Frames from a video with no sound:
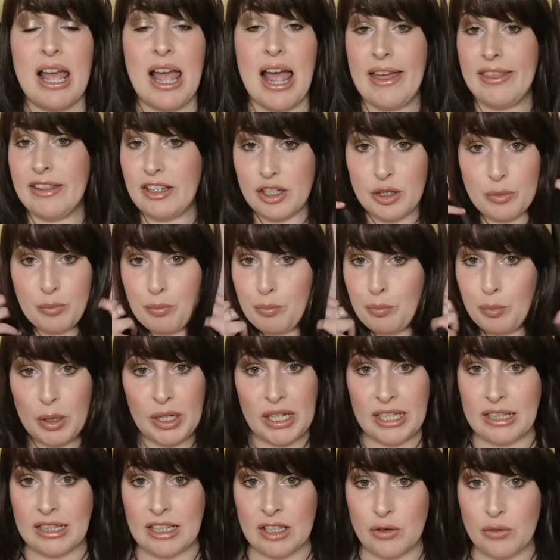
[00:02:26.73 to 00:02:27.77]
and then just
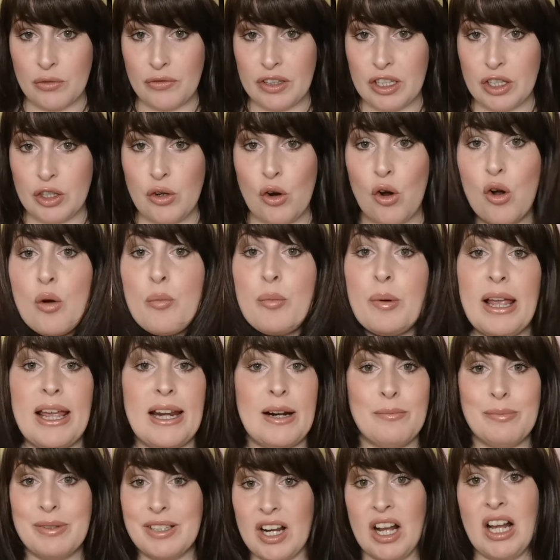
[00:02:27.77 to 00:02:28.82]
putting this over the top and
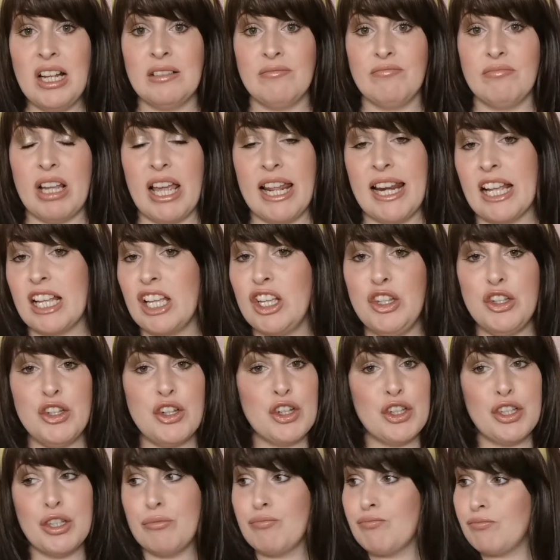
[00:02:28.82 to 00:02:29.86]
I'm done, and I can
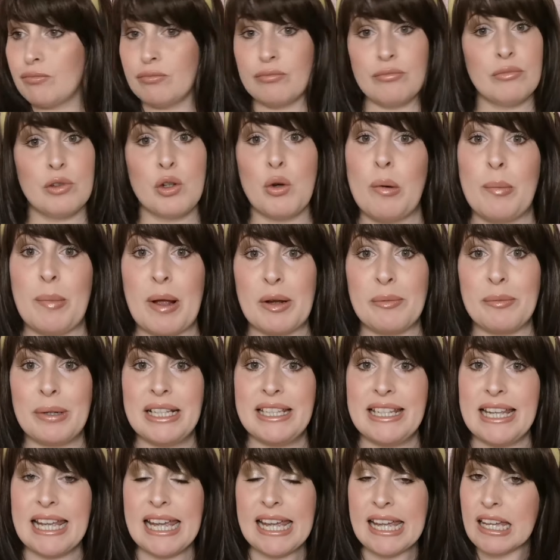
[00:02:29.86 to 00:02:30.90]
just go about my
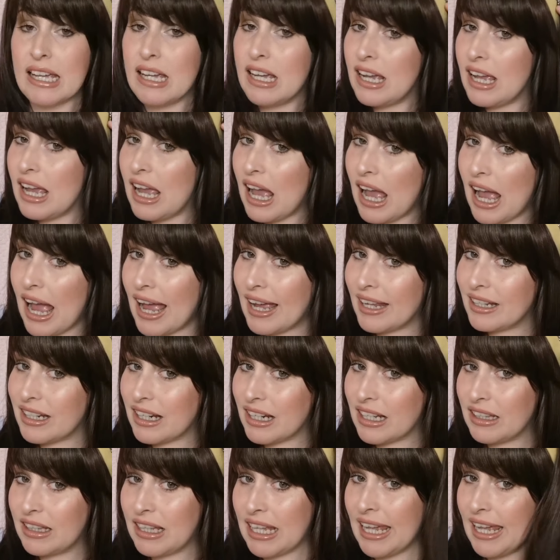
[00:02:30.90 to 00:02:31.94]
day. And
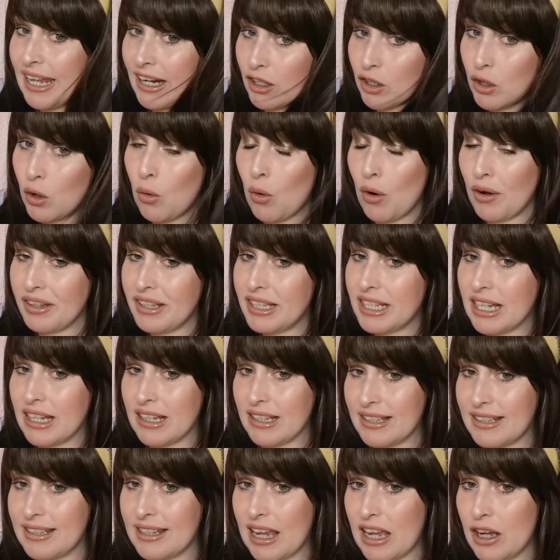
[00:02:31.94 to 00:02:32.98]
the hair quality
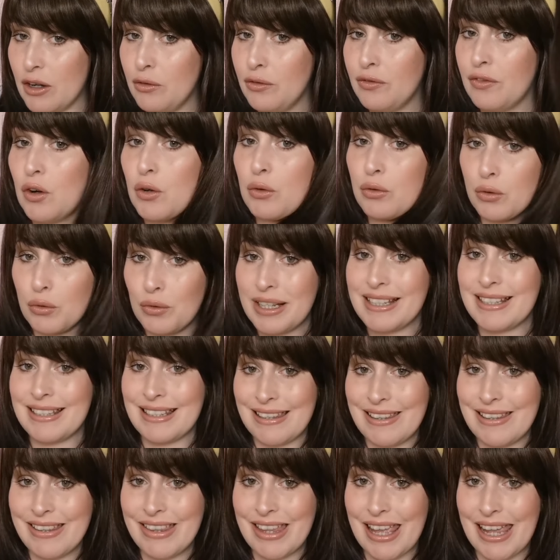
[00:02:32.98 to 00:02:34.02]
itself, although it's
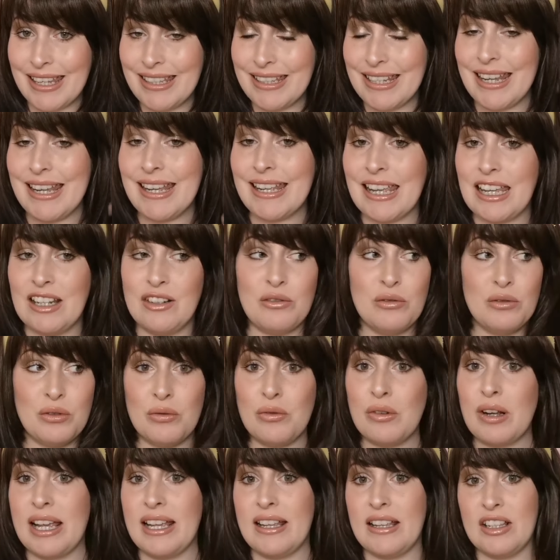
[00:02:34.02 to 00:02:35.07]
synthetic and although
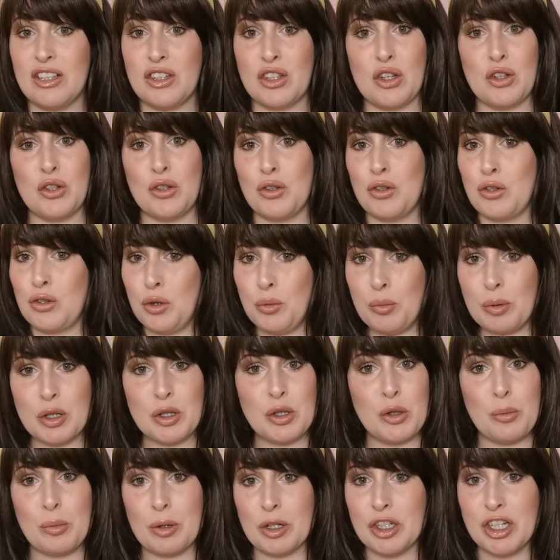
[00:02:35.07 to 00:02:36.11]
it is super
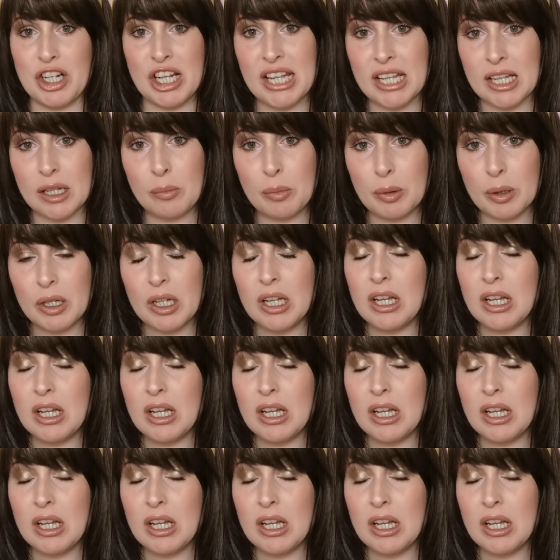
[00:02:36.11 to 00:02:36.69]
cheap,